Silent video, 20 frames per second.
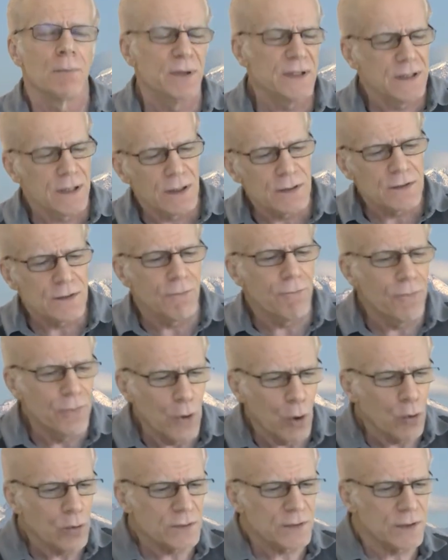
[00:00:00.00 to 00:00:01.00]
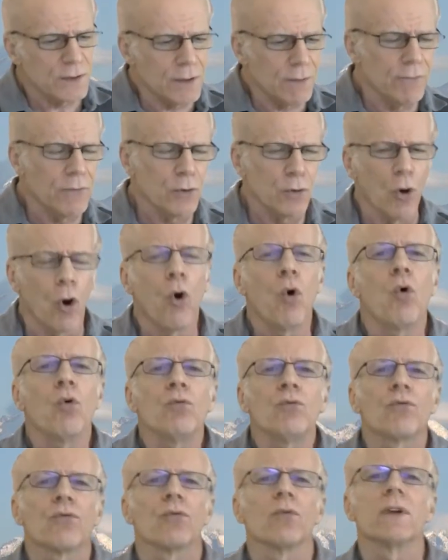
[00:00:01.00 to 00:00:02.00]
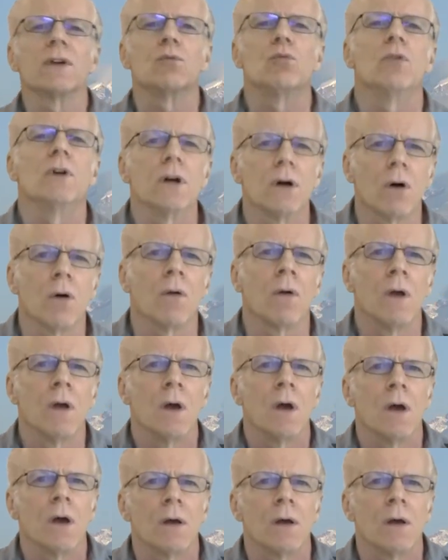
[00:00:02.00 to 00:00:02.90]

because of those that of their own free will,